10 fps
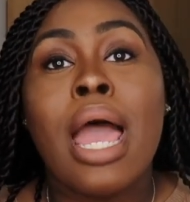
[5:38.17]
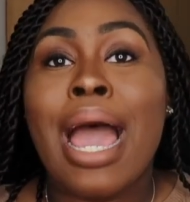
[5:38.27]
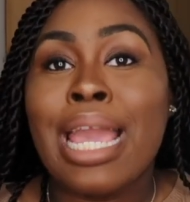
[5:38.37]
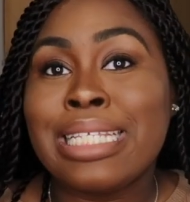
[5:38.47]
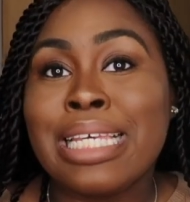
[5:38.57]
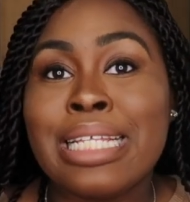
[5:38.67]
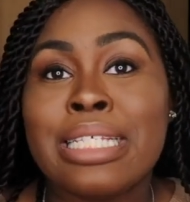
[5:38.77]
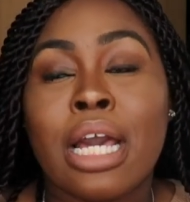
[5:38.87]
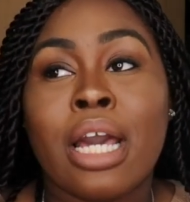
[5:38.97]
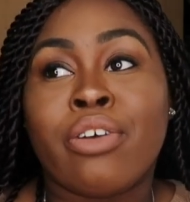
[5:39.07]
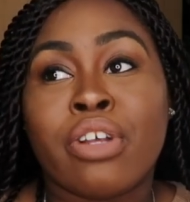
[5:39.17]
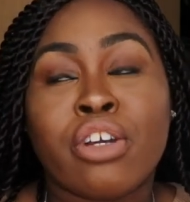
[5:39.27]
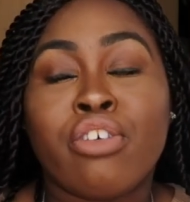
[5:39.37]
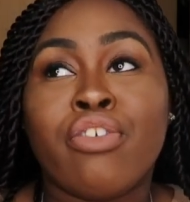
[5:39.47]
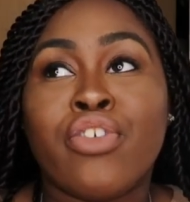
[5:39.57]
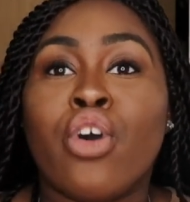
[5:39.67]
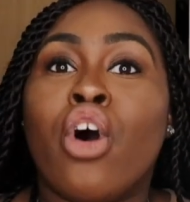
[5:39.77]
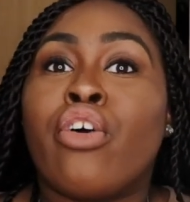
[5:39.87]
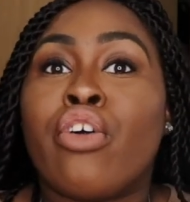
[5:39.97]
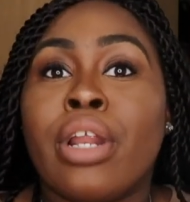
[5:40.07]
I did a critical review
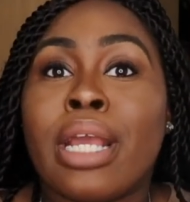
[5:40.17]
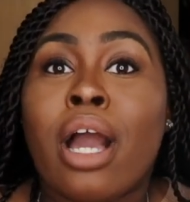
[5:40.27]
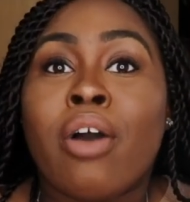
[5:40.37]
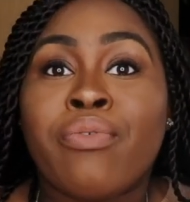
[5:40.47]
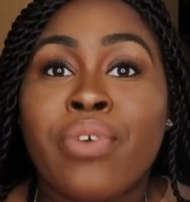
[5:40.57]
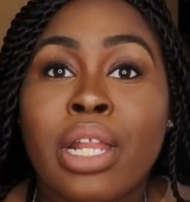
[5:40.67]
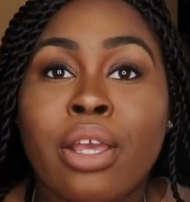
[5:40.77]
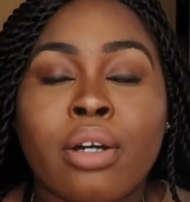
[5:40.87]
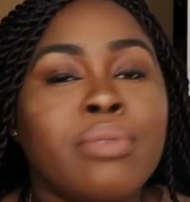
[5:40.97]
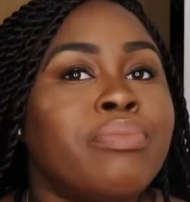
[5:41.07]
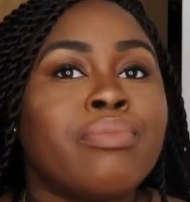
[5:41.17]
on chronic heart failure.